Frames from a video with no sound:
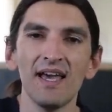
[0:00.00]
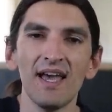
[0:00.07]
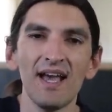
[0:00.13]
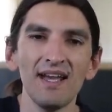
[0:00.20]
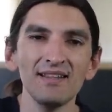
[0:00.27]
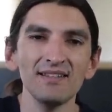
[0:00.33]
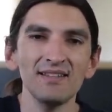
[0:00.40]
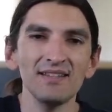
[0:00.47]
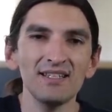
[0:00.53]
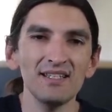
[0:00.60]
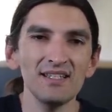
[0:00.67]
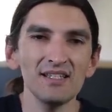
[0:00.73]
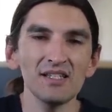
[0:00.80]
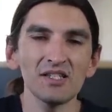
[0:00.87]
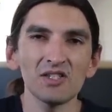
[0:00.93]
and
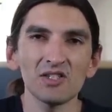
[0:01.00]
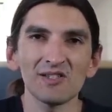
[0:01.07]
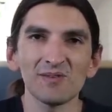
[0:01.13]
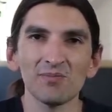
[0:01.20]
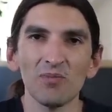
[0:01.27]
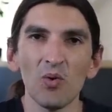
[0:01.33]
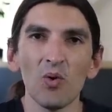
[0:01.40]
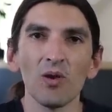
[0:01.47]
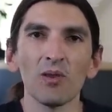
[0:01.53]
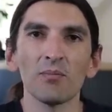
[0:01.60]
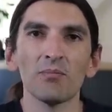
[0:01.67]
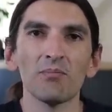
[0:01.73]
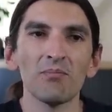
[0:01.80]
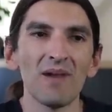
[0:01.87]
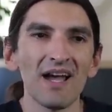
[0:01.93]
these small
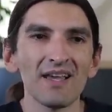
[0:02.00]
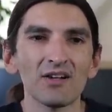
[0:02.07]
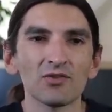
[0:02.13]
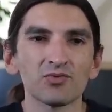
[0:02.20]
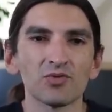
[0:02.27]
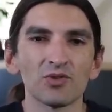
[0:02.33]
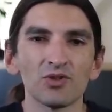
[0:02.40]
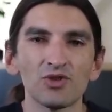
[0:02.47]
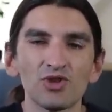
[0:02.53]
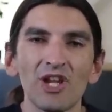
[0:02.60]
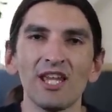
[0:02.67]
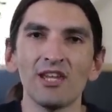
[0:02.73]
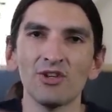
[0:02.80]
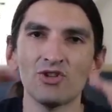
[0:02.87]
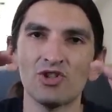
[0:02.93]
micro
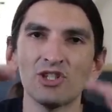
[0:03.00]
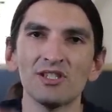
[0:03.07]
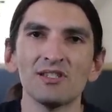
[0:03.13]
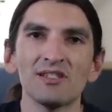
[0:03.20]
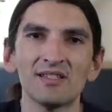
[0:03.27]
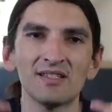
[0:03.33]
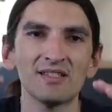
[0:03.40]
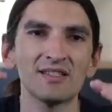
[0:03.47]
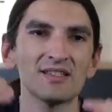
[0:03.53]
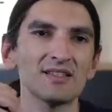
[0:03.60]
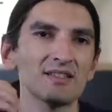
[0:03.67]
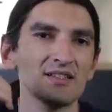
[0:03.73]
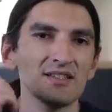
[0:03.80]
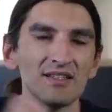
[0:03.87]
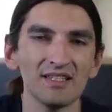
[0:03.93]

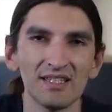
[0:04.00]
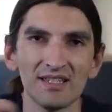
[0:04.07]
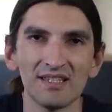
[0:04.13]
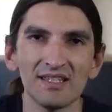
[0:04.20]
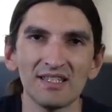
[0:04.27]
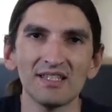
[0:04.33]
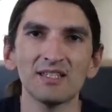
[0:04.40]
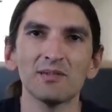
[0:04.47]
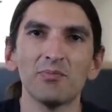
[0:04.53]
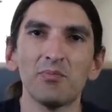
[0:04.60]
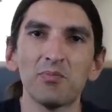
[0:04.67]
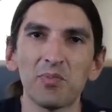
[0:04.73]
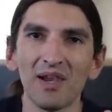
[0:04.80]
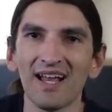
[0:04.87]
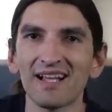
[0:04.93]
changes, hits,
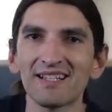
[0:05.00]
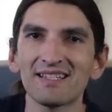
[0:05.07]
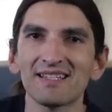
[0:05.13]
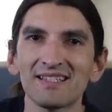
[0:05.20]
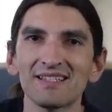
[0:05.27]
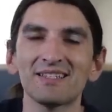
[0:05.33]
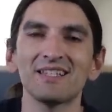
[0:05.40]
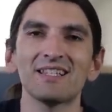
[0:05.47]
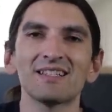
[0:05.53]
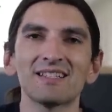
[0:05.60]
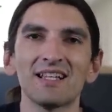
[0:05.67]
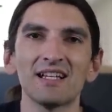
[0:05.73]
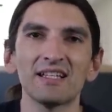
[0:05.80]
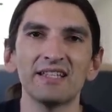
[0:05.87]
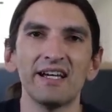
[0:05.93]
plucks, things
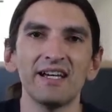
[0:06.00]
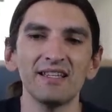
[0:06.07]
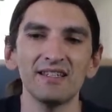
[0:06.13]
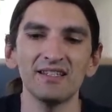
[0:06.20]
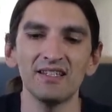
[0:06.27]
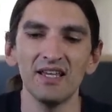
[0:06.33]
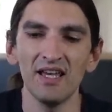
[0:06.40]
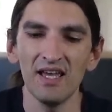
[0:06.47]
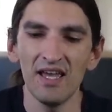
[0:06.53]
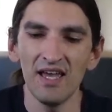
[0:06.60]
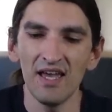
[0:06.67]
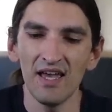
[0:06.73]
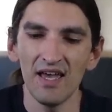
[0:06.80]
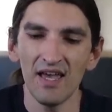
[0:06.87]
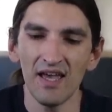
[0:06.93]
like that.
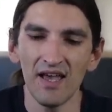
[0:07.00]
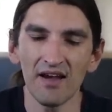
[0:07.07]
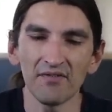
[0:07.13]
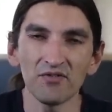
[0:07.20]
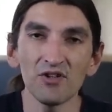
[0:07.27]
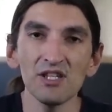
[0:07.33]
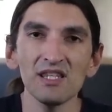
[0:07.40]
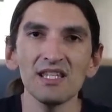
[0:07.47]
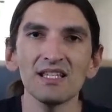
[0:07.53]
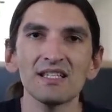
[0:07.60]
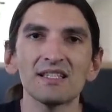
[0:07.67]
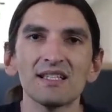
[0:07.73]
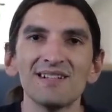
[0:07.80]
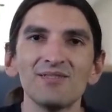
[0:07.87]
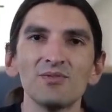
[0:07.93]
Everything
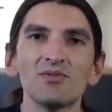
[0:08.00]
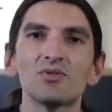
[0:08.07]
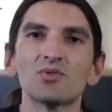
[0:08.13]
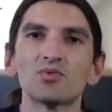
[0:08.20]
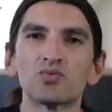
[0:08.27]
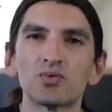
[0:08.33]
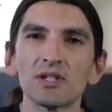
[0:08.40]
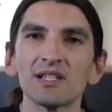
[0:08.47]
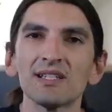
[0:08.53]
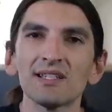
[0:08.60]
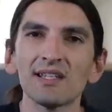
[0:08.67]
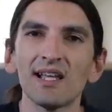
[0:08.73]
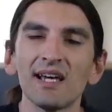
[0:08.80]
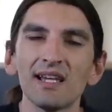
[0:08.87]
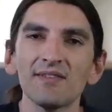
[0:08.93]
sounds really
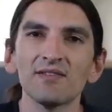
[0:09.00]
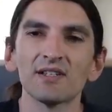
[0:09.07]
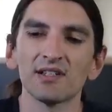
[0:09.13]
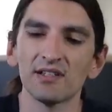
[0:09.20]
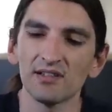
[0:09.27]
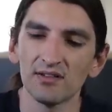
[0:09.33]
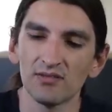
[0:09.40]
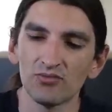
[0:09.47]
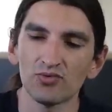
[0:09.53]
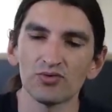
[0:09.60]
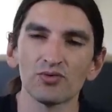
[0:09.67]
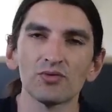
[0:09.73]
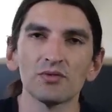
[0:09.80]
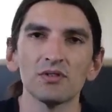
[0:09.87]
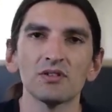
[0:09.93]
lively
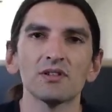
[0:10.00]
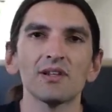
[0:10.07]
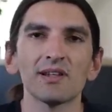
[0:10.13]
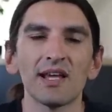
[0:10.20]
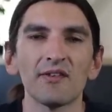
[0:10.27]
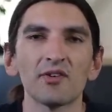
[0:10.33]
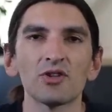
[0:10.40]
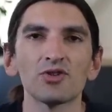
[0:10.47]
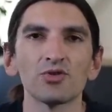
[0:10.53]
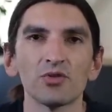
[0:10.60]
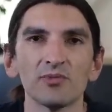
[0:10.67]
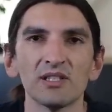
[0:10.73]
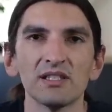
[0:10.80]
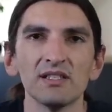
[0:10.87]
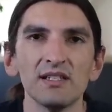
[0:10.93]
through Ladder
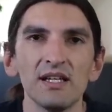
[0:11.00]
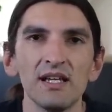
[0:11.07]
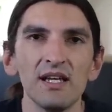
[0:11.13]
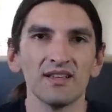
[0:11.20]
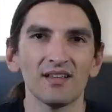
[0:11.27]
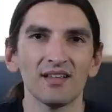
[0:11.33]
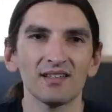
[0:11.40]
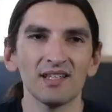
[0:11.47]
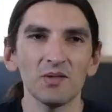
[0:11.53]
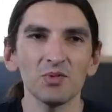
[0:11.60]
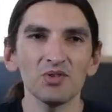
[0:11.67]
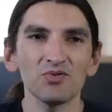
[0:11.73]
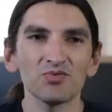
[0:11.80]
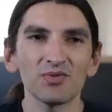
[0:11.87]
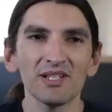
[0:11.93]
Schumann. And I
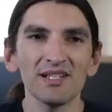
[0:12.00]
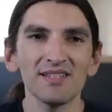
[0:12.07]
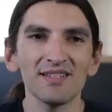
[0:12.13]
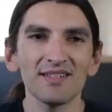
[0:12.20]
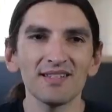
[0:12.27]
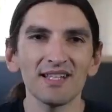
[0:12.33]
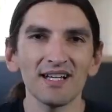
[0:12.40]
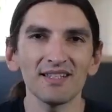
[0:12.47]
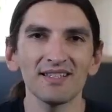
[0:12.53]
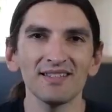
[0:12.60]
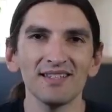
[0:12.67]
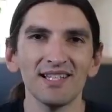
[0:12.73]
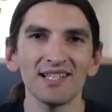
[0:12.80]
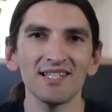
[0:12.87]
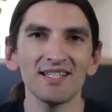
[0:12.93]
was really stuck
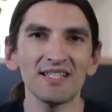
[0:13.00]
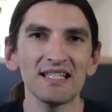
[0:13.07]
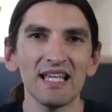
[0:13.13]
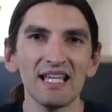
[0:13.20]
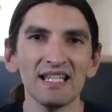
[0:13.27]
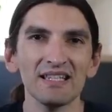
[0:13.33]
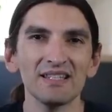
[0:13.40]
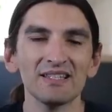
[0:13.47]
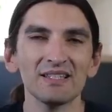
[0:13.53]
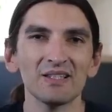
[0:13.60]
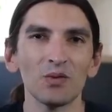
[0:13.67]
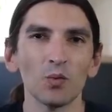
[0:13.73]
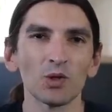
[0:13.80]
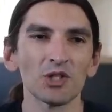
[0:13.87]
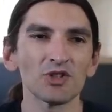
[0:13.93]
in that state
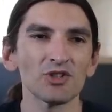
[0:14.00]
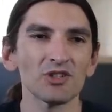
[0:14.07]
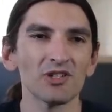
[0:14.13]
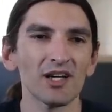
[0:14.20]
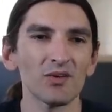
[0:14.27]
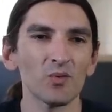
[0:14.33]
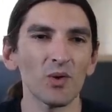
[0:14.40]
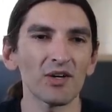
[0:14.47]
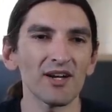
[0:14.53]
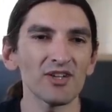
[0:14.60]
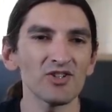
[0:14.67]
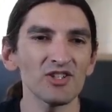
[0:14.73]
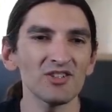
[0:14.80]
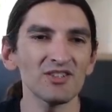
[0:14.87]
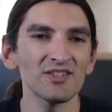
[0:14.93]
Where, where
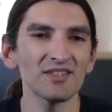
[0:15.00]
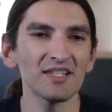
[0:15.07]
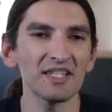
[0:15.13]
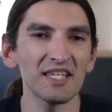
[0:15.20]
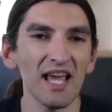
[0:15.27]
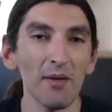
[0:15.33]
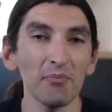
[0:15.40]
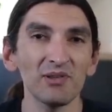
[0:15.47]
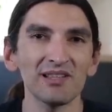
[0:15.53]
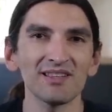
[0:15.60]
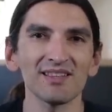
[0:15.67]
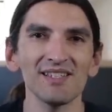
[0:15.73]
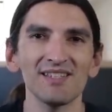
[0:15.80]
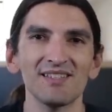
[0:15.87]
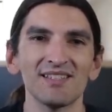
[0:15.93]
I just
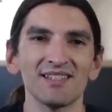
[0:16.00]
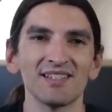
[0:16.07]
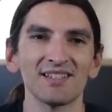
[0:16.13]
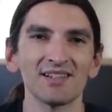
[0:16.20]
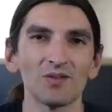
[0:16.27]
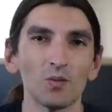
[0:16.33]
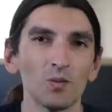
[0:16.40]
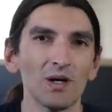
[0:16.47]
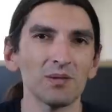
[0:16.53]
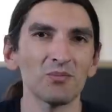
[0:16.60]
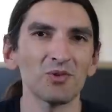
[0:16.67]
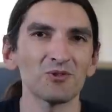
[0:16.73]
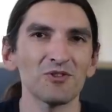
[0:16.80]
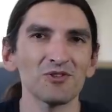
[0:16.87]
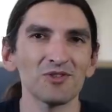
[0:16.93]
kept listening one
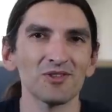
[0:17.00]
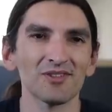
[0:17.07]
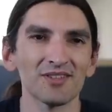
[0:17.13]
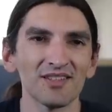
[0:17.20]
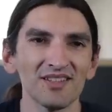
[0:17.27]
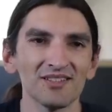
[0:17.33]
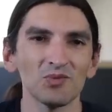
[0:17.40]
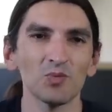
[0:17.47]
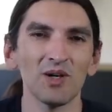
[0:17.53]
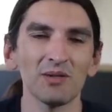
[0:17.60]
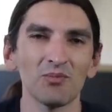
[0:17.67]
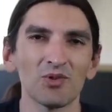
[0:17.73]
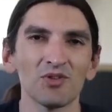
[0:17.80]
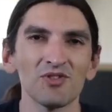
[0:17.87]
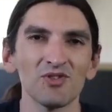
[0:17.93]
more song and
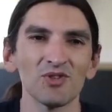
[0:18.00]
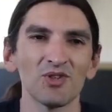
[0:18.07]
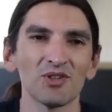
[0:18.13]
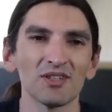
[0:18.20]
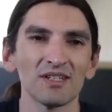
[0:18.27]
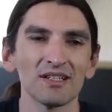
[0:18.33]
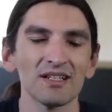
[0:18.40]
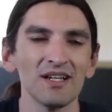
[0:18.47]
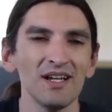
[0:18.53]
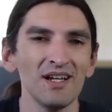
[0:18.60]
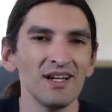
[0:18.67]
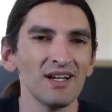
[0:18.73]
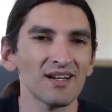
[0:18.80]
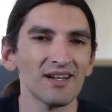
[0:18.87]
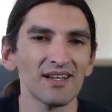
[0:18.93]
one more song.
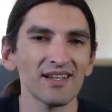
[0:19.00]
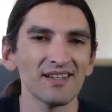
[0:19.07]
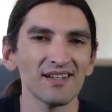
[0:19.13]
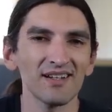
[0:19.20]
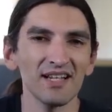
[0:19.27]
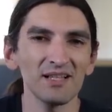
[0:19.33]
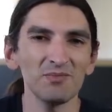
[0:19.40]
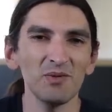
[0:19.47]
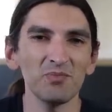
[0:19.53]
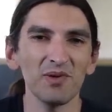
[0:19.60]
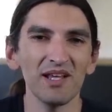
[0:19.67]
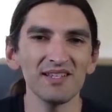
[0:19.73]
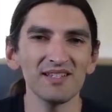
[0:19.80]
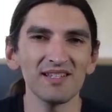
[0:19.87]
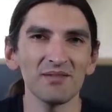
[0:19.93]
Like, let me
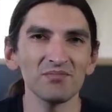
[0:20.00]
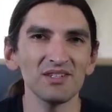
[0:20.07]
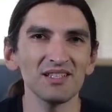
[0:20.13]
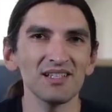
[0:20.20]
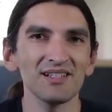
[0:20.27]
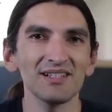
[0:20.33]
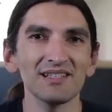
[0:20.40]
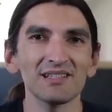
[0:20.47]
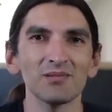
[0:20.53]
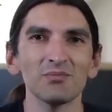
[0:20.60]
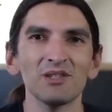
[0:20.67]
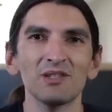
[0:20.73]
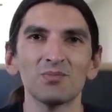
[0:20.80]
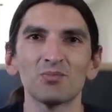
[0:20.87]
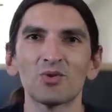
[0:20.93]
play something a little
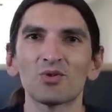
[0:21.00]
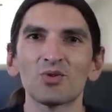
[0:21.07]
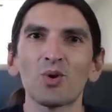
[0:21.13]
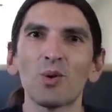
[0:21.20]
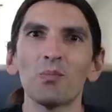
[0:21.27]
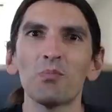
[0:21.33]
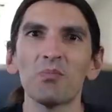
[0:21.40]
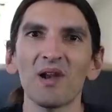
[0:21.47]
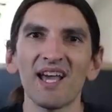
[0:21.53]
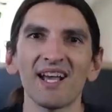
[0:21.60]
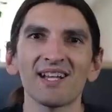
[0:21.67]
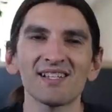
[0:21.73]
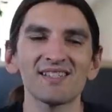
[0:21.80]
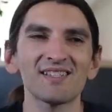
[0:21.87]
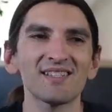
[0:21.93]
bit more
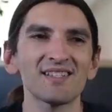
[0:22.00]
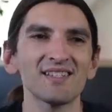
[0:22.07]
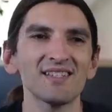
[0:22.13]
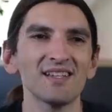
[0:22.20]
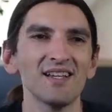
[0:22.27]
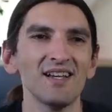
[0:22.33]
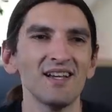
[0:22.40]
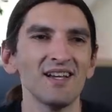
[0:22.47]
complex,